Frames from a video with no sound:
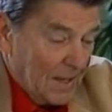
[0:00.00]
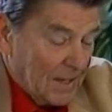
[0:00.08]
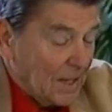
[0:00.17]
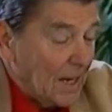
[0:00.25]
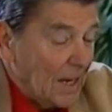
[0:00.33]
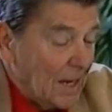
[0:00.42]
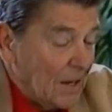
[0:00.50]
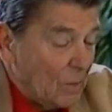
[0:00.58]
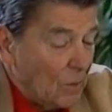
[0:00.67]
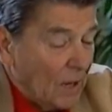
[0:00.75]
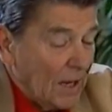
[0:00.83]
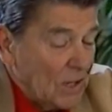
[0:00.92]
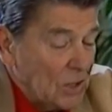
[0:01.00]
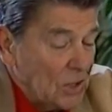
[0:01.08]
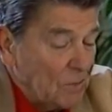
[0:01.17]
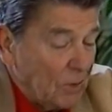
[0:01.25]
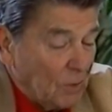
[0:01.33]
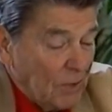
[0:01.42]
Today,
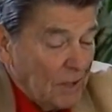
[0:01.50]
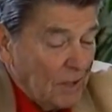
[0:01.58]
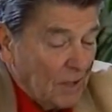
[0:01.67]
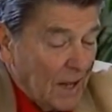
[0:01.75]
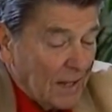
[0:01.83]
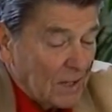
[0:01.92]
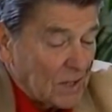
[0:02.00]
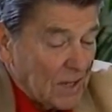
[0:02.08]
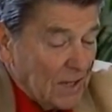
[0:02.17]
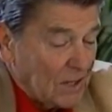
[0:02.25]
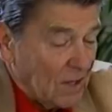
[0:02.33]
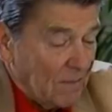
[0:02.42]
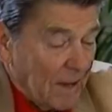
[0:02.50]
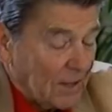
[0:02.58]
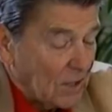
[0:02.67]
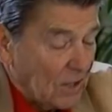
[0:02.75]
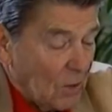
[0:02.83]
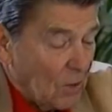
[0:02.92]
relations between the United States and
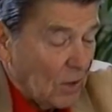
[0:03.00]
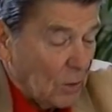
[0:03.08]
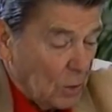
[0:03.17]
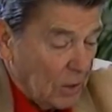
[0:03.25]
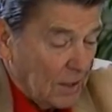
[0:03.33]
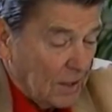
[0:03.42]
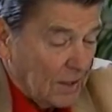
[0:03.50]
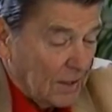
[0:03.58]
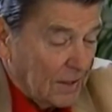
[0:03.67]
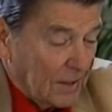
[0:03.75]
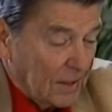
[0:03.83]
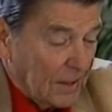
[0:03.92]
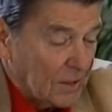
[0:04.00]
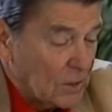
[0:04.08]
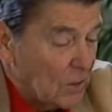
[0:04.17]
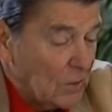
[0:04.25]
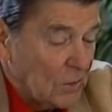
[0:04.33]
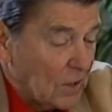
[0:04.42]
Mexico are good. There is
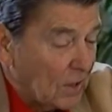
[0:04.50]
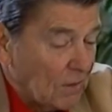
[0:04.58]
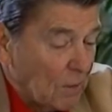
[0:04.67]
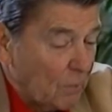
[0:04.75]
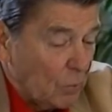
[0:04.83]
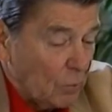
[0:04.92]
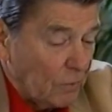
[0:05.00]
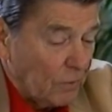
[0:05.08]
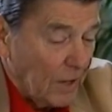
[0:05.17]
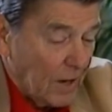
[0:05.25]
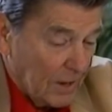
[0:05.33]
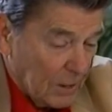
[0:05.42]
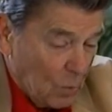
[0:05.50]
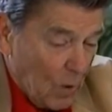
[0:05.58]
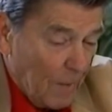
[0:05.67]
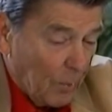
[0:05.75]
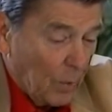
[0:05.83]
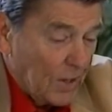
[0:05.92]
no clearer proof than our
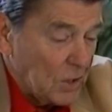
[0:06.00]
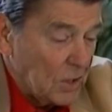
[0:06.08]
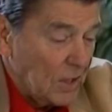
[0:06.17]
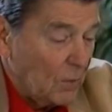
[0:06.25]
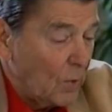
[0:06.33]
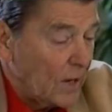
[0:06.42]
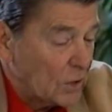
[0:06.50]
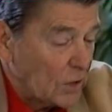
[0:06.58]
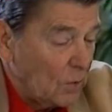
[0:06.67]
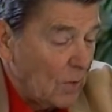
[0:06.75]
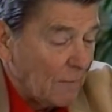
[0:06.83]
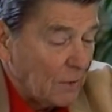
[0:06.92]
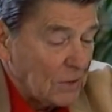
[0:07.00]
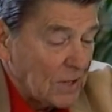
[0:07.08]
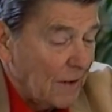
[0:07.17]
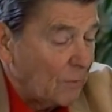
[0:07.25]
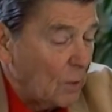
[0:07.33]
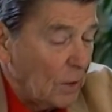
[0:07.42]
cooperation in rescue efforts
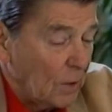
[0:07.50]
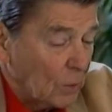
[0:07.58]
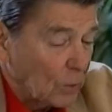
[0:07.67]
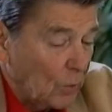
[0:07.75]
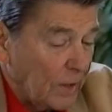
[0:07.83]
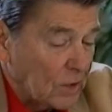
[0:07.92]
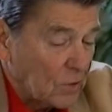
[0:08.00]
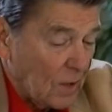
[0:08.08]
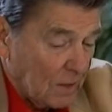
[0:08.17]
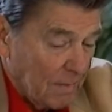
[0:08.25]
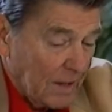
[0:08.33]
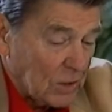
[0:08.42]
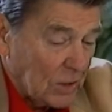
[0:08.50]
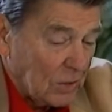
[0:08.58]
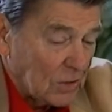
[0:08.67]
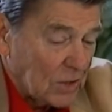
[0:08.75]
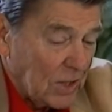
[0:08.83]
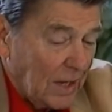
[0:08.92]
after an earthquake struck
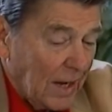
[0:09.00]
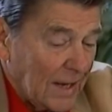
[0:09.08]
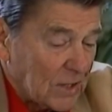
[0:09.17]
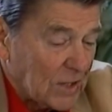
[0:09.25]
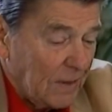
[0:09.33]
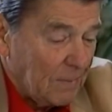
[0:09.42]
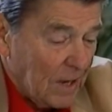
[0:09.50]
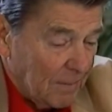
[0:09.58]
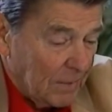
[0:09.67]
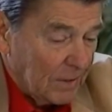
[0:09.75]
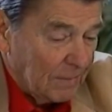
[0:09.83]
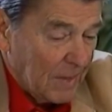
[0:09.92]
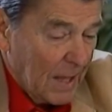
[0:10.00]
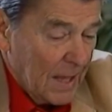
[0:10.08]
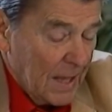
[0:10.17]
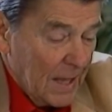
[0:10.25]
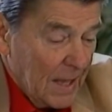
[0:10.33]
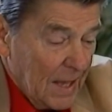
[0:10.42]
Mexico City last September.
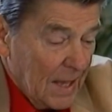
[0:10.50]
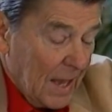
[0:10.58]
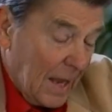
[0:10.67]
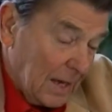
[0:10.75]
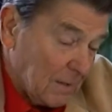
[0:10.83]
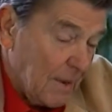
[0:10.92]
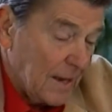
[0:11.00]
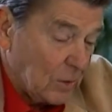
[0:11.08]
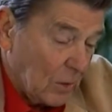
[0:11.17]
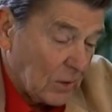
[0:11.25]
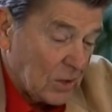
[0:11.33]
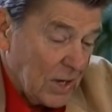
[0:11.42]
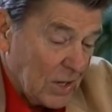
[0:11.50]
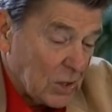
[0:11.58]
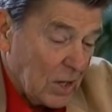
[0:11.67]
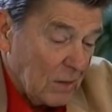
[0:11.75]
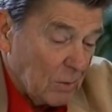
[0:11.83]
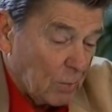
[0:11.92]
And my talks
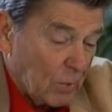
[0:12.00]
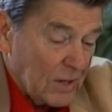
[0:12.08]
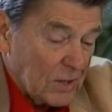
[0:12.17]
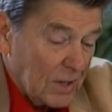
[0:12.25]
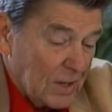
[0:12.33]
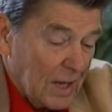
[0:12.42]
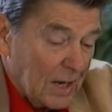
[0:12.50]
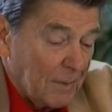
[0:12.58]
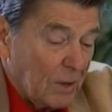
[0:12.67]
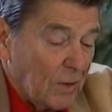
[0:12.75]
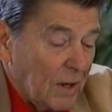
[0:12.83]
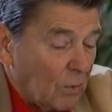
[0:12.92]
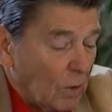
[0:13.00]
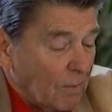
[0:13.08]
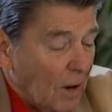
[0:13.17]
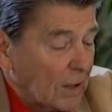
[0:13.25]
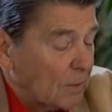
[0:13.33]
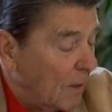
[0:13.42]
yesterday with President la Madrid were
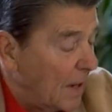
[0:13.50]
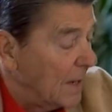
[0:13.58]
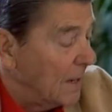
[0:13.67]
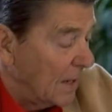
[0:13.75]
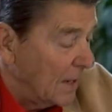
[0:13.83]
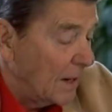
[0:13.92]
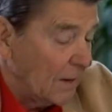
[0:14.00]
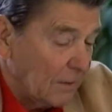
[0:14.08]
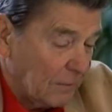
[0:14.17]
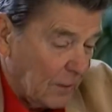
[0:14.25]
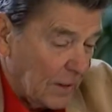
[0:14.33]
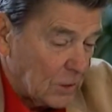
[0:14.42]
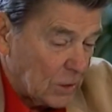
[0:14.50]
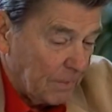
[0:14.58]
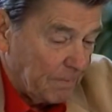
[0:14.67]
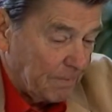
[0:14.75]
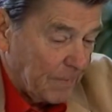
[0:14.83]
marked by an air of friendship.